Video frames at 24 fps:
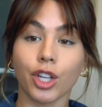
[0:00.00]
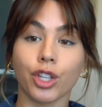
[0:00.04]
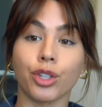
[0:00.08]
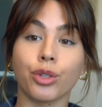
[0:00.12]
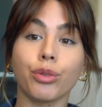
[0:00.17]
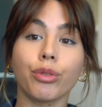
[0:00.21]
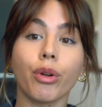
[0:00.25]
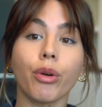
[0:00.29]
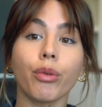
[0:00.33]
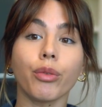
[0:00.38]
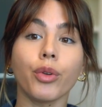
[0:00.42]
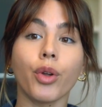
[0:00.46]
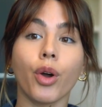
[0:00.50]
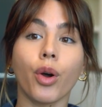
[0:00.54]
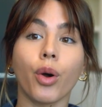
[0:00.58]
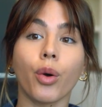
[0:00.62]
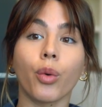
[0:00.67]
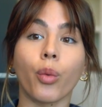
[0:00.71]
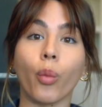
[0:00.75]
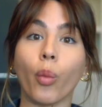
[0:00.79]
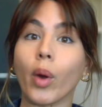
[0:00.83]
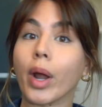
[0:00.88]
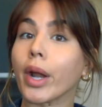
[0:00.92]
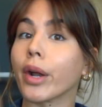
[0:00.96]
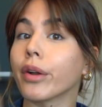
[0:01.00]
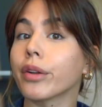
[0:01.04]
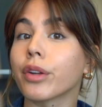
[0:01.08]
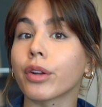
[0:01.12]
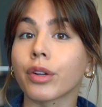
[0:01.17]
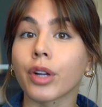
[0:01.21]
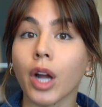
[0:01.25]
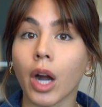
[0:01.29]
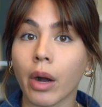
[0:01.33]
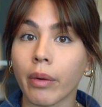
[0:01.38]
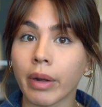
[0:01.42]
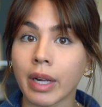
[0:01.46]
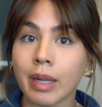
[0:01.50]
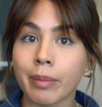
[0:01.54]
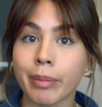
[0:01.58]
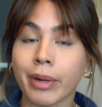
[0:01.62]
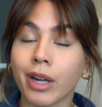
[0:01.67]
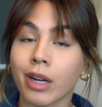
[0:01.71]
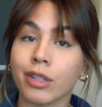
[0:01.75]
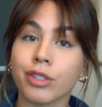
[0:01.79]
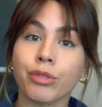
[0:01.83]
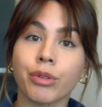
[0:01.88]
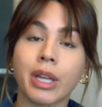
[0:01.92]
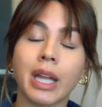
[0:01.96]
You don't know where you're going
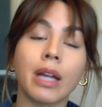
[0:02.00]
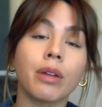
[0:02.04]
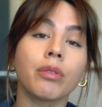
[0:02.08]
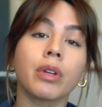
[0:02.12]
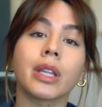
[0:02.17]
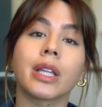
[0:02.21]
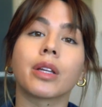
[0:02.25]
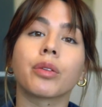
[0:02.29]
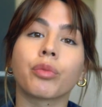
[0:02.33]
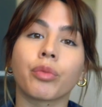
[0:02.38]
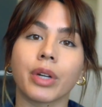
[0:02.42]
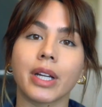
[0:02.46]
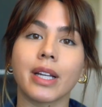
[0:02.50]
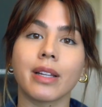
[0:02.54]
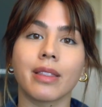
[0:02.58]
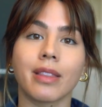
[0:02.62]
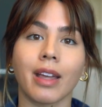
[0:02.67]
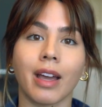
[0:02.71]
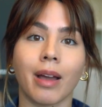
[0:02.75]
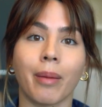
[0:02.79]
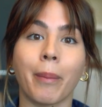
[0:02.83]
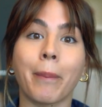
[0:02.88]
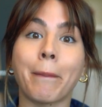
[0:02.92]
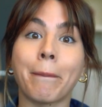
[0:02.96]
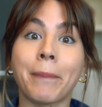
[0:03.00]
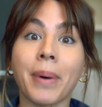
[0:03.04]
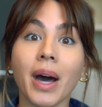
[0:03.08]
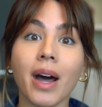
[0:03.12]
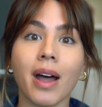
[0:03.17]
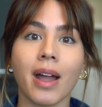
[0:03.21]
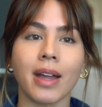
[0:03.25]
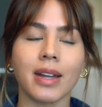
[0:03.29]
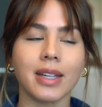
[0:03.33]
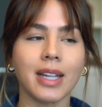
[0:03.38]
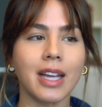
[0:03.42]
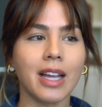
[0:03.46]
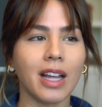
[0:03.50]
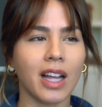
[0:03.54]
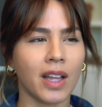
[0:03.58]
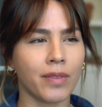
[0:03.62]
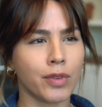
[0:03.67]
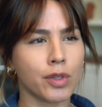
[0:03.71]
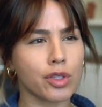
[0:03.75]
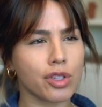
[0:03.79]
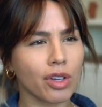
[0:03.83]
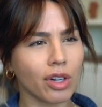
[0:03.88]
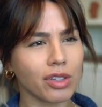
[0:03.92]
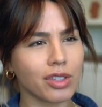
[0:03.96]
because you can't really read them, but
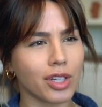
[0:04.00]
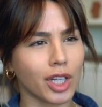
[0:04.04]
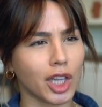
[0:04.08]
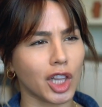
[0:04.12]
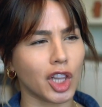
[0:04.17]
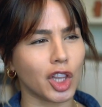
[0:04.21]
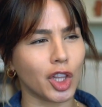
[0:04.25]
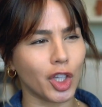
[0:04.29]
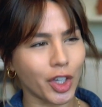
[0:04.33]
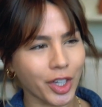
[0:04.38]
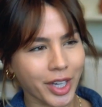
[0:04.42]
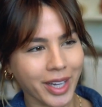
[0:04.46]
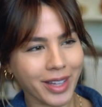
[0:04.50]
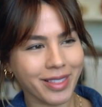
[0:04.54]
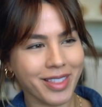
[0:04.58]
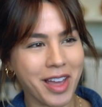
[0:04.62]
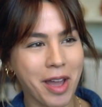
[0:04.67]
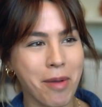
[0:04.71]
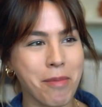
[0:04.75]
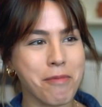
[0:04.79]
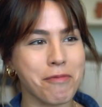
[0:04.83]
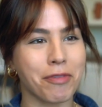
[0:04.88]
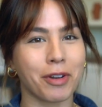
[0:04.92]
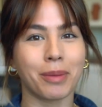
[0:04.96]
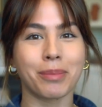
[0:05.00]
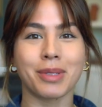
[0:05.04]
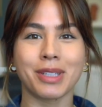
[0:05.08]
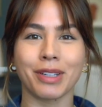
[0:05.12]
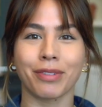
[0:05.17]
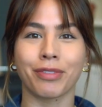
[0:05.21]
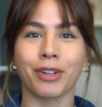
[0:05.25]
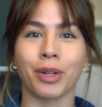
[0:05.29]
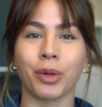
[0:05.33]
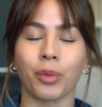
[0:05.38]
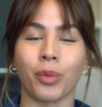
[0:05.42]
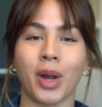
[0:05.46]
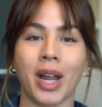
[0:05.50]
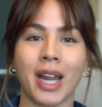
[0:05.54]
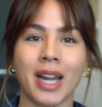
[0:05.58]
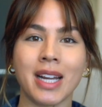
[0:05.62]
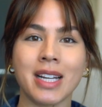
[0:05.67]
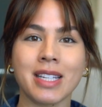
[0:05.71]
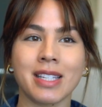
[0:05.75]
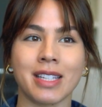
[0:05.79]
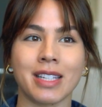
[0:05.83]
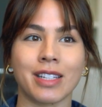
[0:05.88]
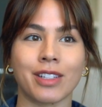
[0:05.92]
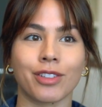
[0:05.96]
if you start to look at them from different
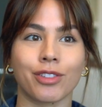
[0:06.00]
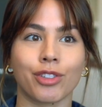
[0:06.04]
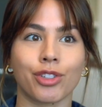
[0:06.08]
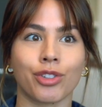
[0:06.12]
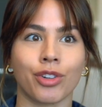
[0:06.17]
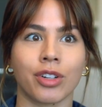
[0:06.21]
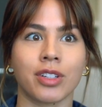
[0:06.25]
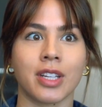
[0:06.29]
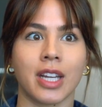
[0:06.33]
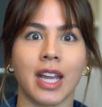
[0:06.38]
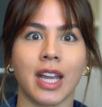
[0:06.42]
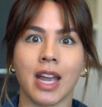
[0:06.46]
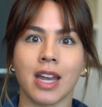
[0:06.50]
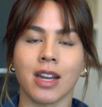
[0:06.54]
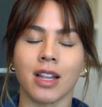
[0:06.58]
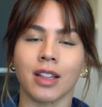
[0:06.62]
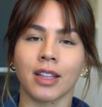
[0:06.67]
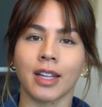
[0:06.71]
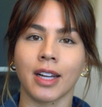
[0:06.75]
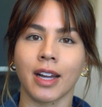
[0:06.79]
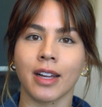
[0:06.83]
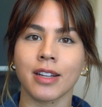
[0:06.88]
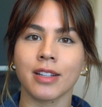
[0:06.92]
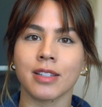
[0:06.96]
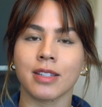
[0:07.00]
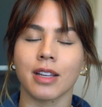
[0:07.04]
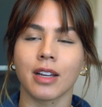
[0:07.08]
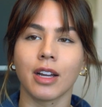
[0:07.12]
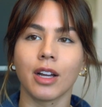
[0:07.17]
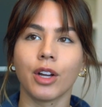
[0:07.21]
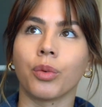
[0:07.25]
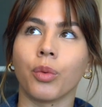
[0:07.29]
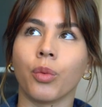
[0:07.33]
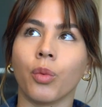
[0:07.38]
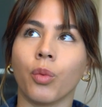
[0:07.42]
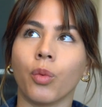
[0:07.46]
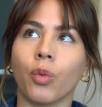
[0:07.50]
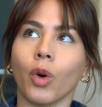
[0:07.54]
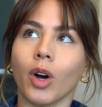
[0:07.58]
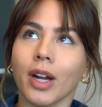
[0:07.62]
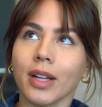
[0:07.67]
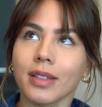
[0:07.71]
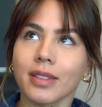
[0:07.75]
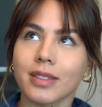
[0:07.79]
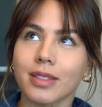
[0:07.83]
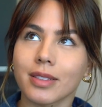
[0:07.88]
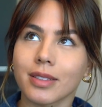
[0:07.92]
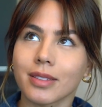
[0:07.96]
ways and start analyze
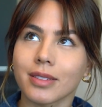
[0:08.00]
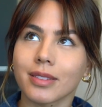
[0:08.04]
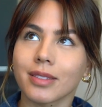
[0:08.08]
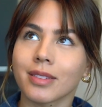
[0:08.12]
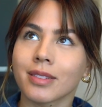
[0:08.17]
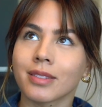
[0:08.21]
what